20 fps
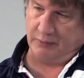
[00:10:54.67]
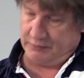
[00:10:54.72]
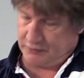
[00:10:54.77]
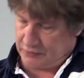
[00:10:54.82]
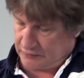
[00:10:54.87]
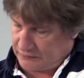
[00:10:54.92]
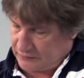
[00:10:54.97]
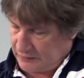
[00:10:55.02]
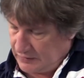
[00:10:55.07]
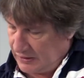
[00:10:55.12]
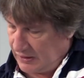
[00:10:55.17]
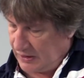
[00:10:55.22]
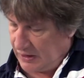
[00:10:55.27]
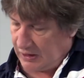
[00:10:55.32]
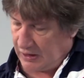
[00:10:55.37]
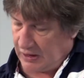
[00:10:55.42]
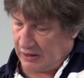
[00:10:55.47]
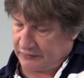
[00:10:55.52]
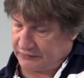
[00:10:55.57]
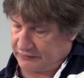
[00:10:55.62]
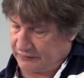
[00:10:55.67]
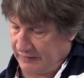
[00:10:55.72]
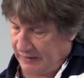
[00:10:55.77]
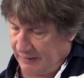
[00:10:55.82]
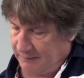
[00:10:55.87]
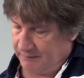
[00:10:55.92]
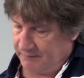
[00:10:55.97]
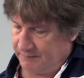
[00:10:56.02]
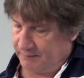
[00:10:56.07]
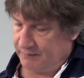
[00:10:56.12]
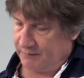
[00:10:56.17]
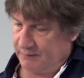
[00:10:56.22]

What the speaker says: We just asked them,